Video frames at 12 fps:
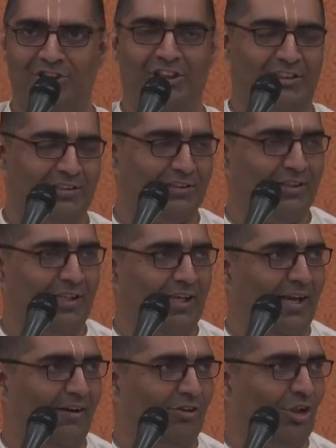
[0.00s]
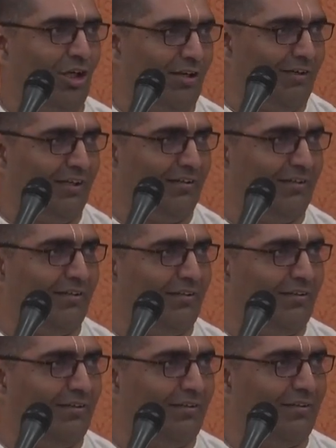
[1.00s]
Jeet. You're Naveen.
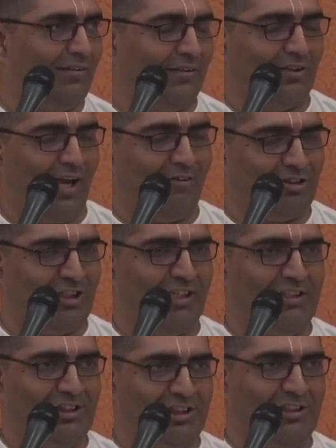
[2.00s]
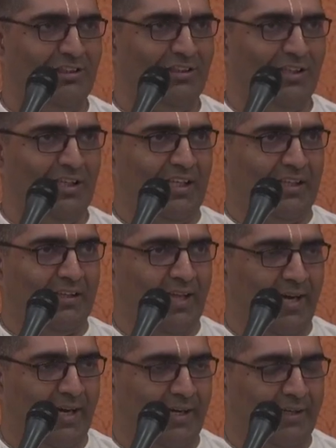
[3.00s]
I was telling Jeet
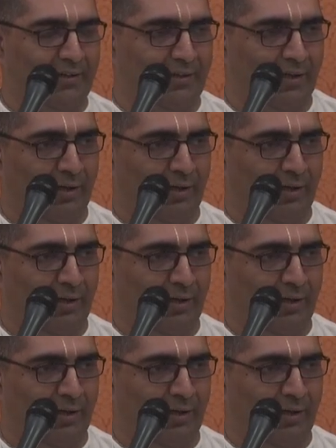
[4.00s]
that